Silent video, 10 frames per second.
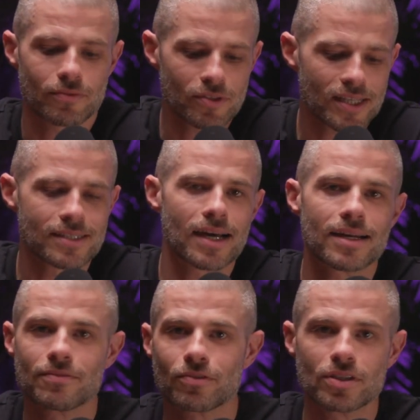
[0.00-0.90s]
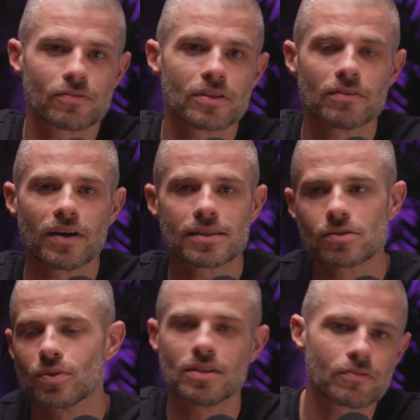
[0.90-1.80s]
Everyone's excited for different
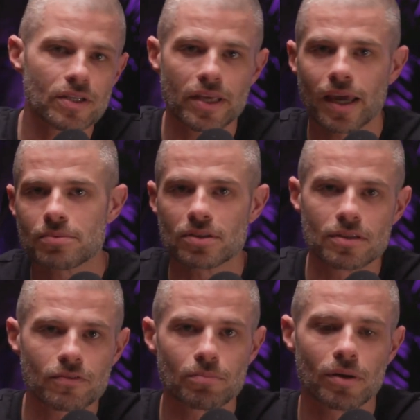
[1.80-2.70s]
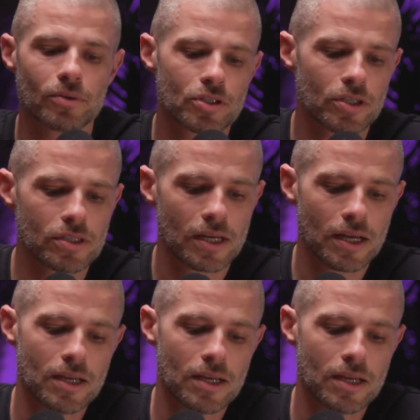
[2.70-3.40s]
devices with different games and different publishers,